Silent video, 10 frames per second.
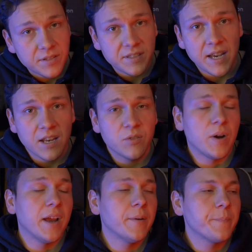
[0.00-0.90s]
The second
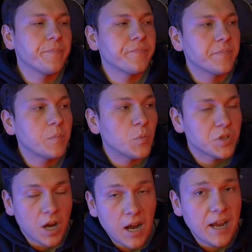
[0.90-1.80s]
way
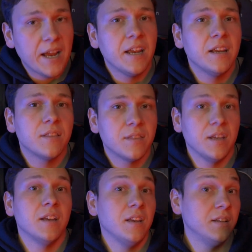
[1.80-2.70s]
which I
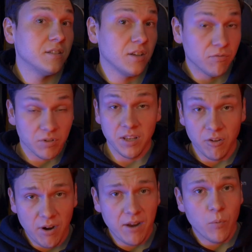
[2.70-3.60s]
think is a really
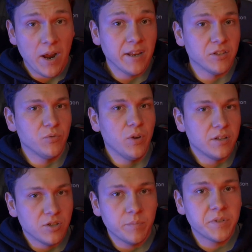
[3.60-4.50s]
great way to
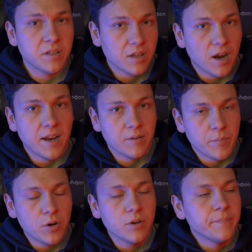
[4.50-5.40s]
adopt the guided
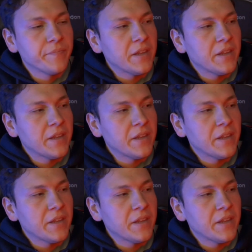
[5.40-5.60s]
mode,